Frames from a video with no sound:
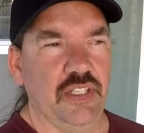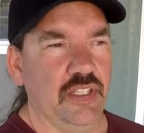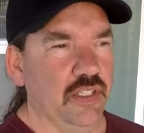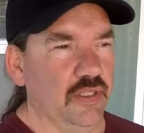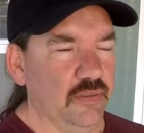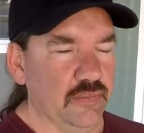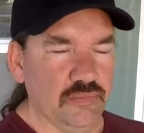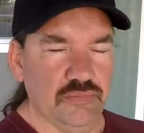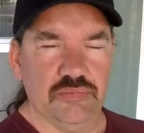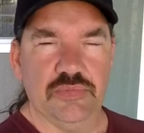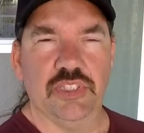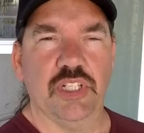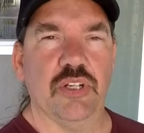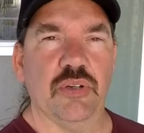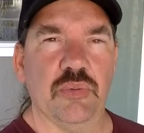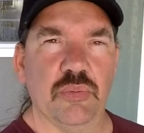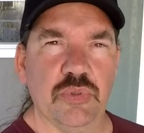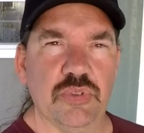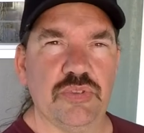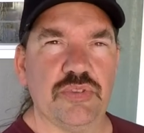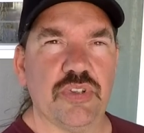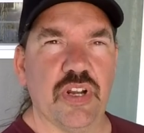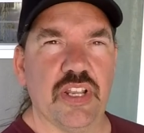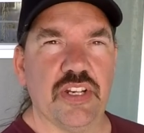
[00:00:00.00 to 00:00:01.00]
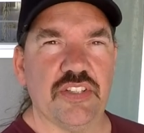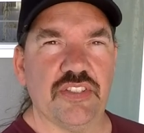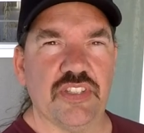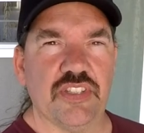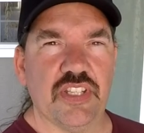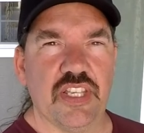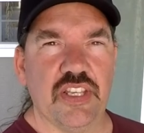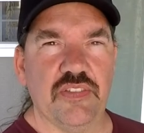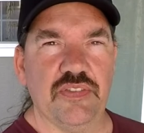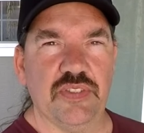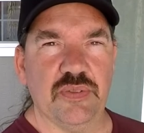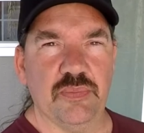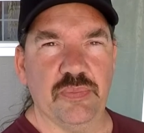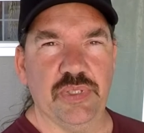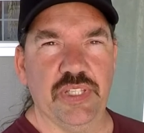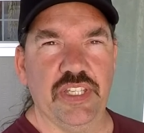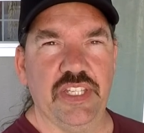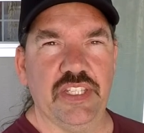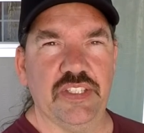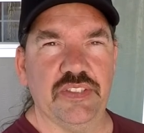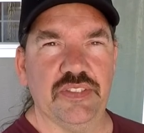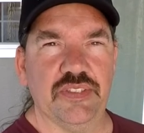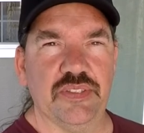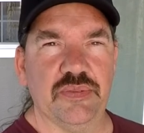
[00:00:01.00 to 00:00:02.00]
And, you know, we'll try to save some
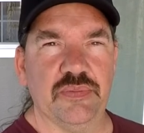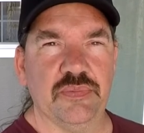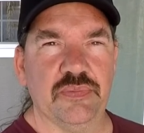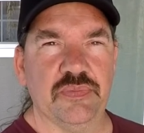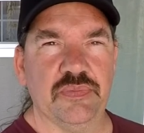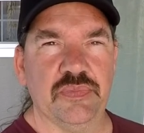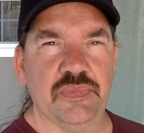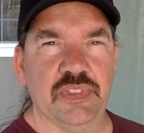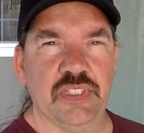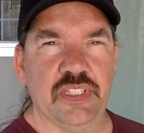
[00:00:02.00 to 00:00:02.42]
planes.